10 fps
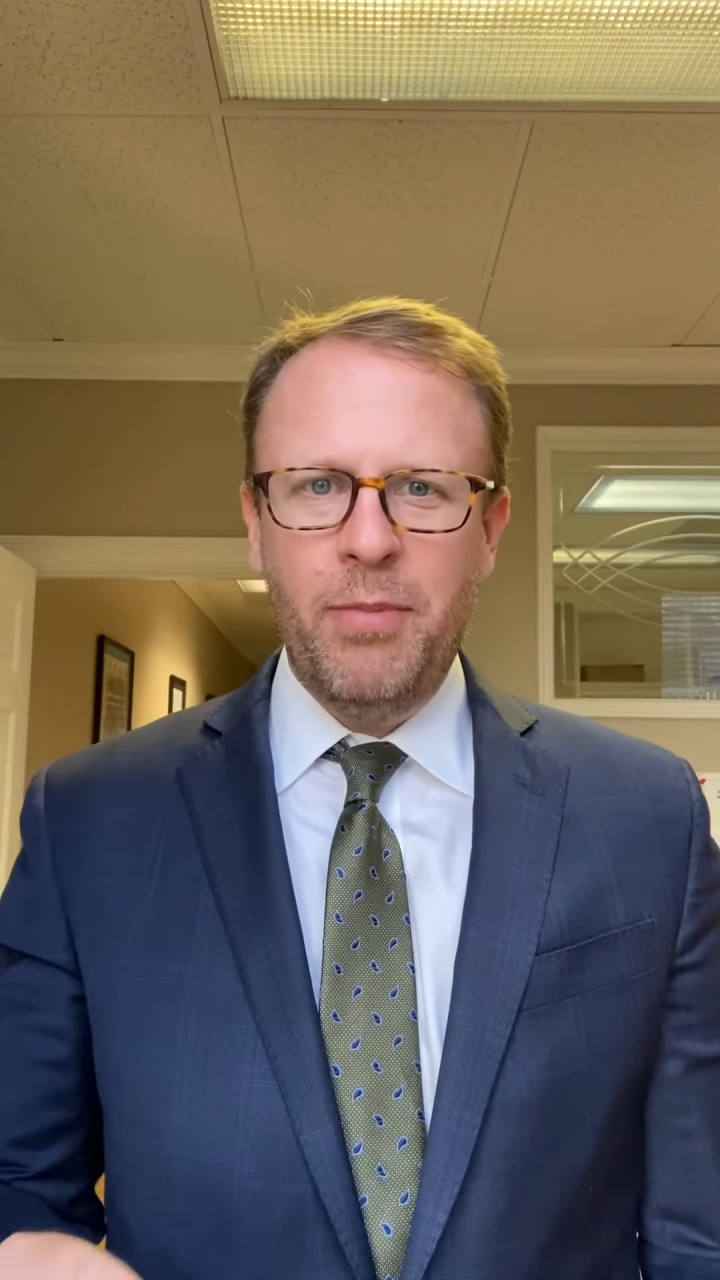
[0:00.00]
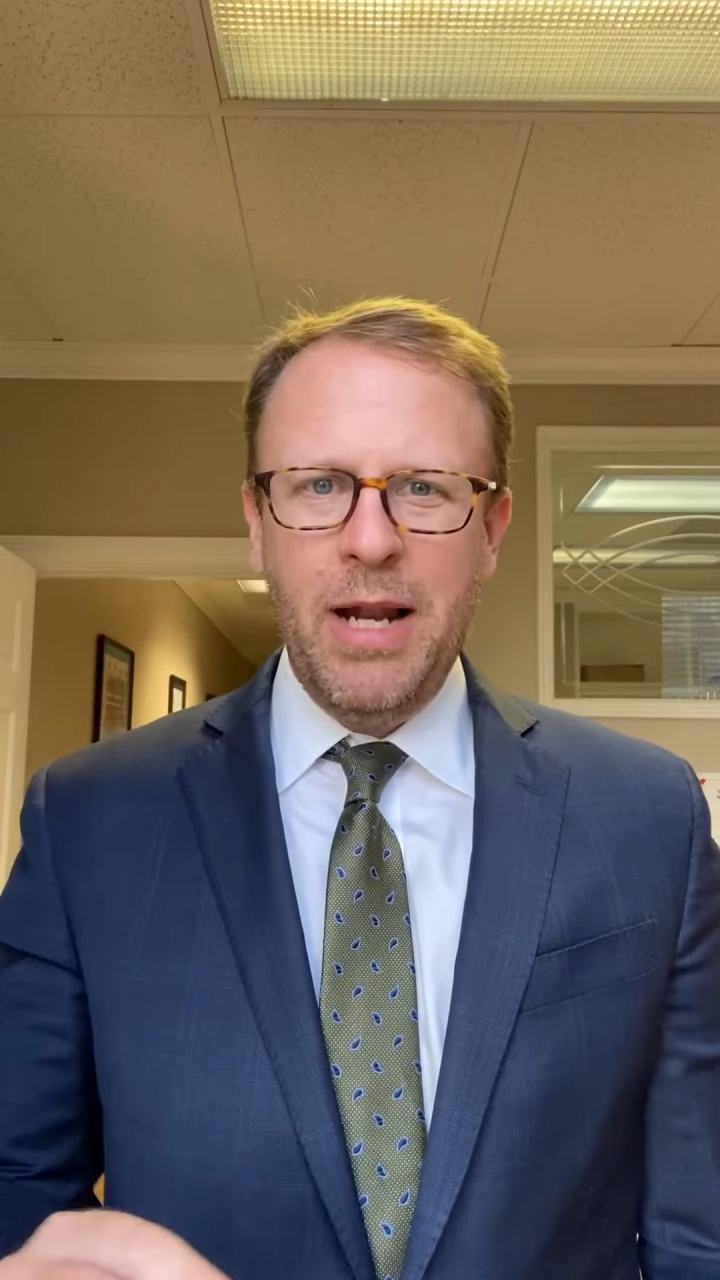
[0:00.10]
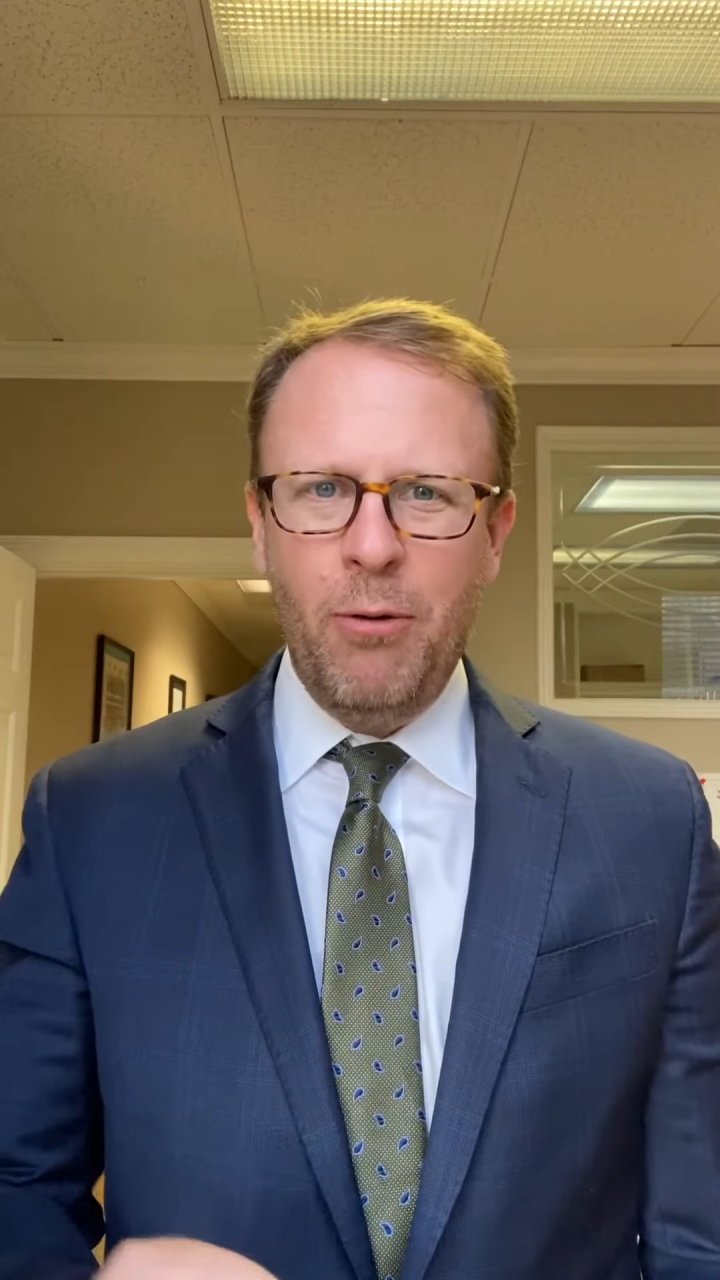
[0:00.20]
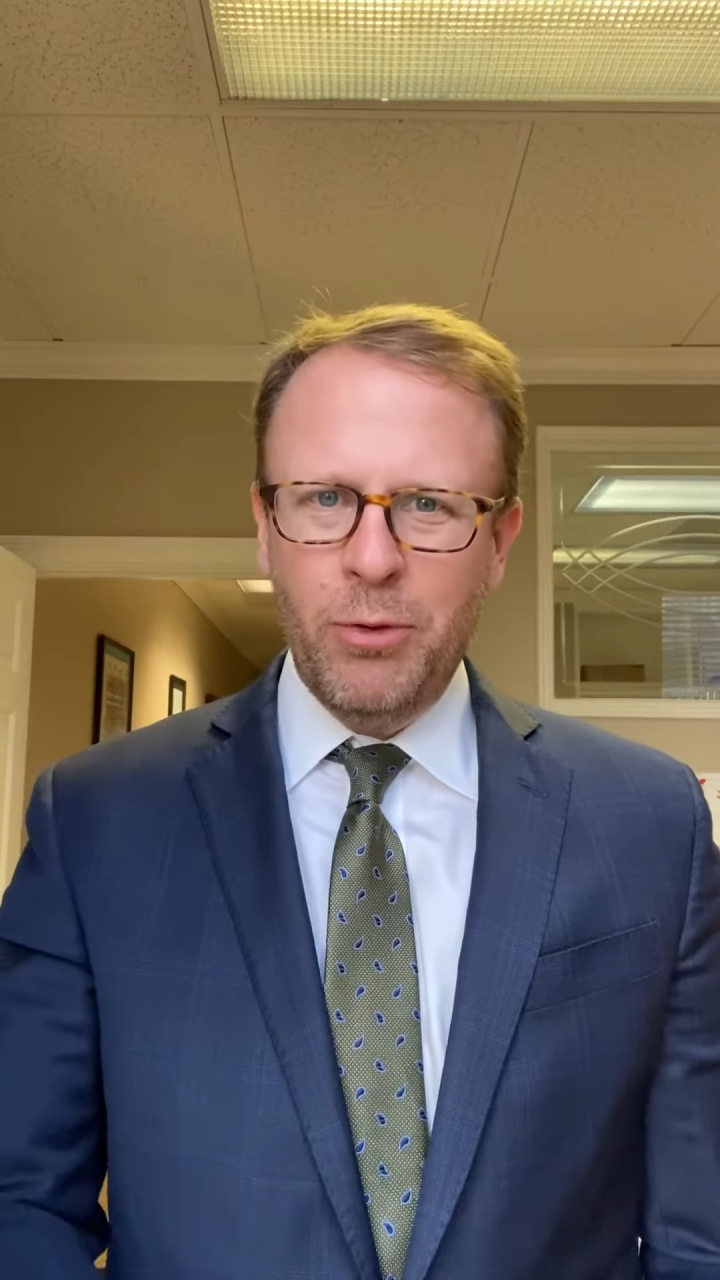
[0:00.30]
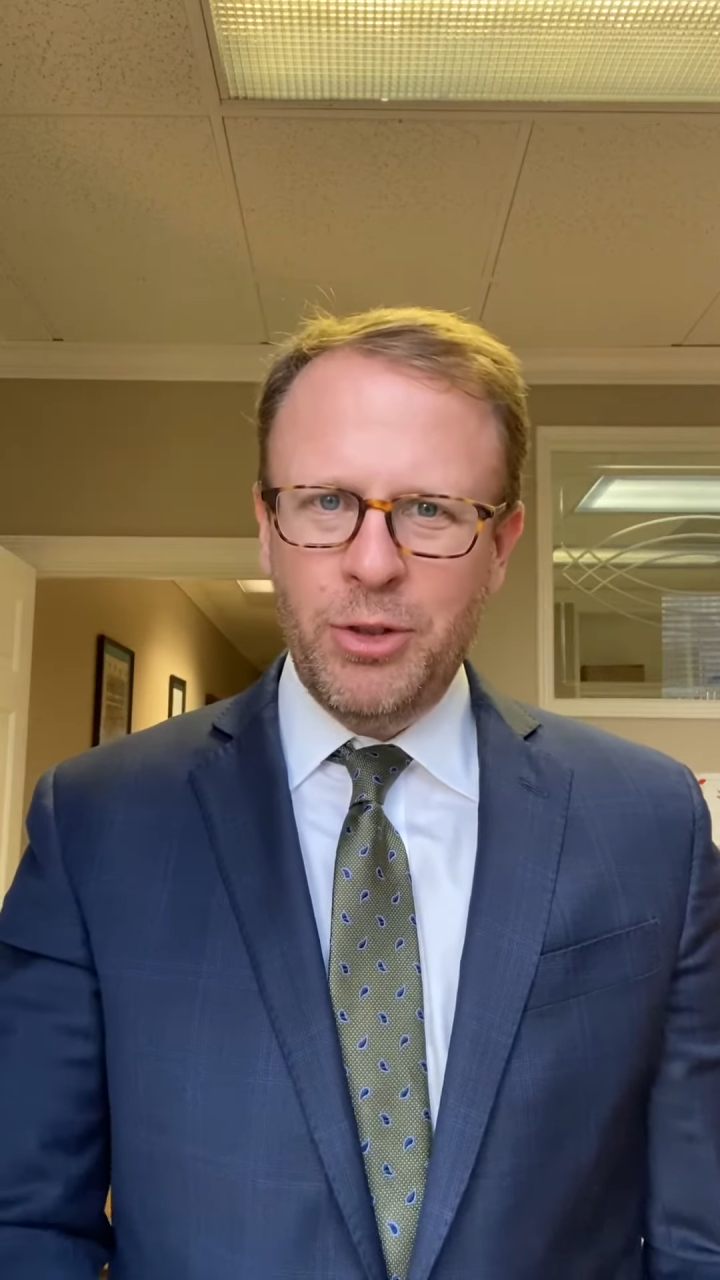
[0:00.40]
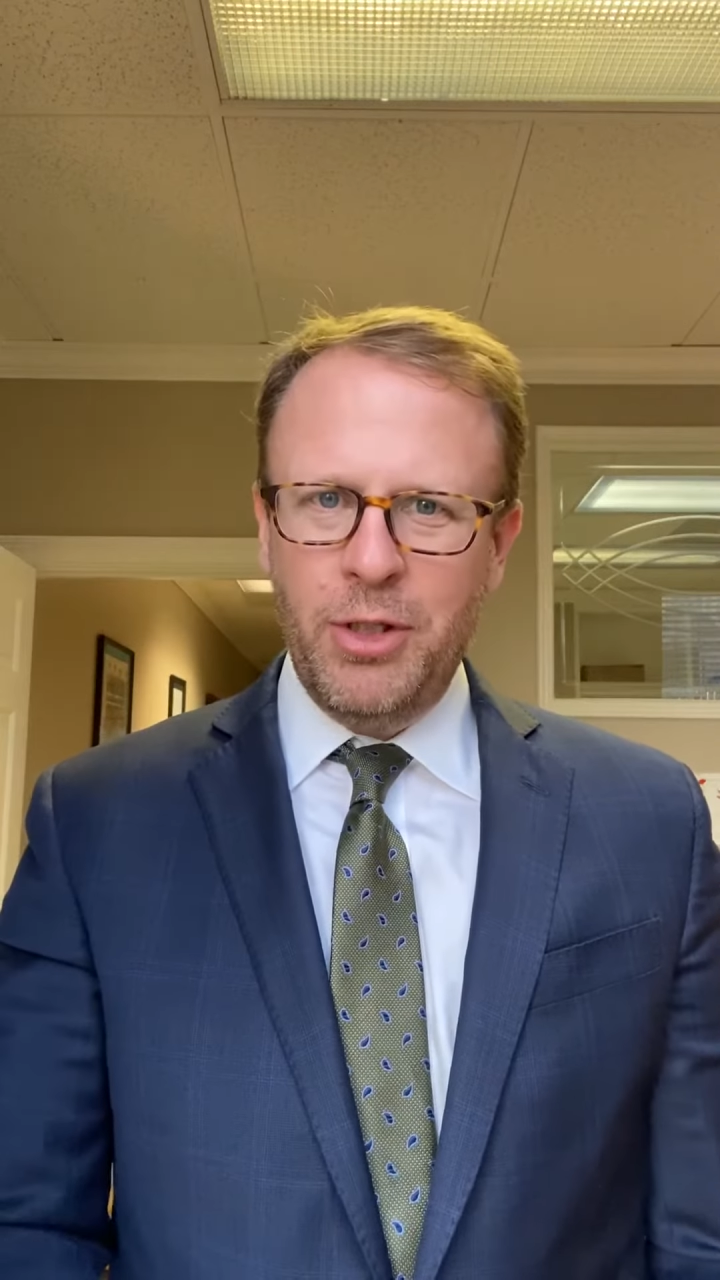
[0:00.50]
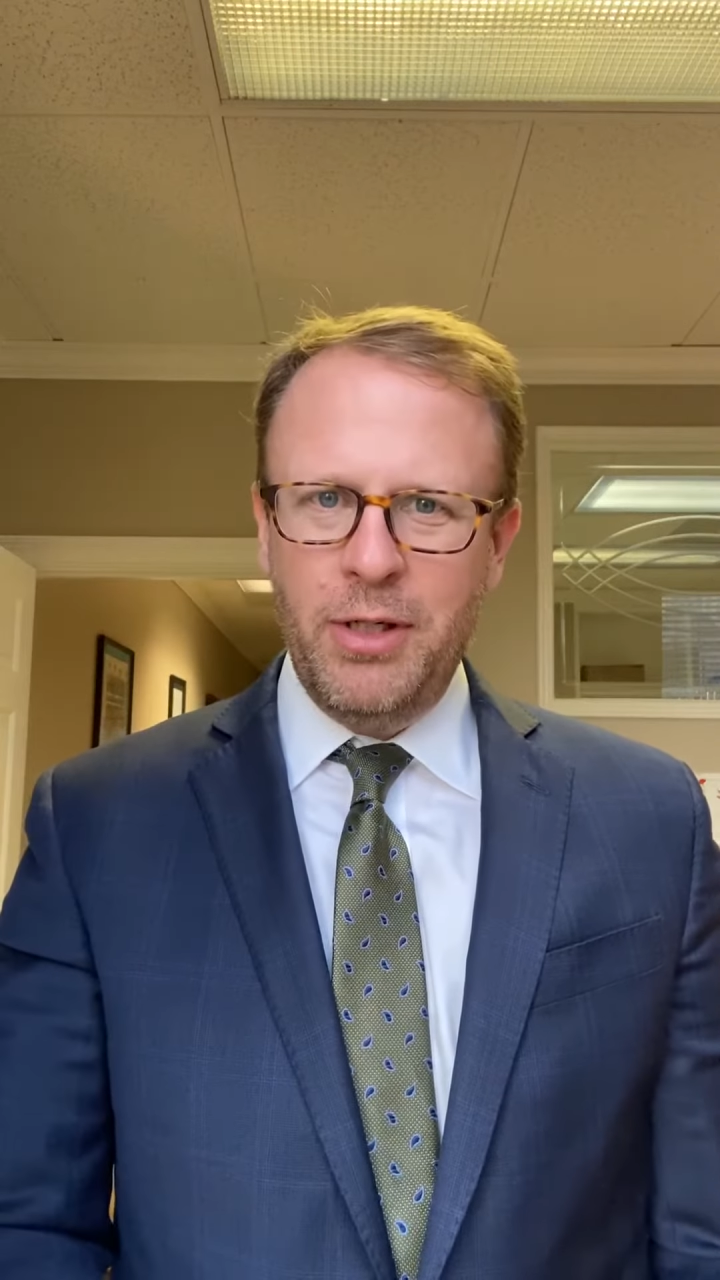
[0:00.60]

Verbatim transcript: but I want you